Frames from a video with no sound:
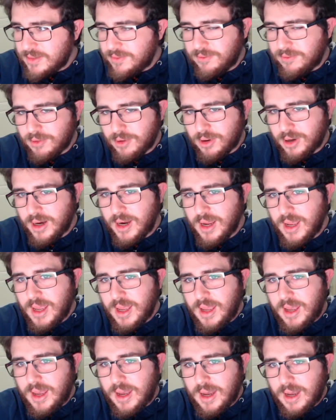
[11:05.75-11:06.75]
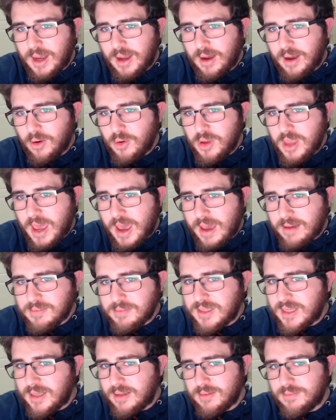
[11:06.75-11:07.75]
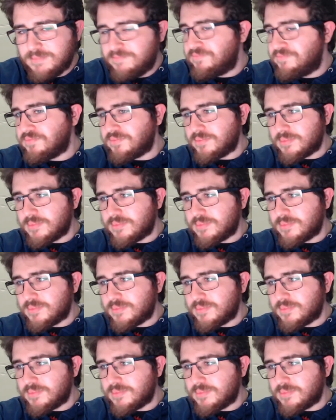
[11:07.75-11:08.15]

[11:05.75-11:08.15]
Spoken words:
for OEMs and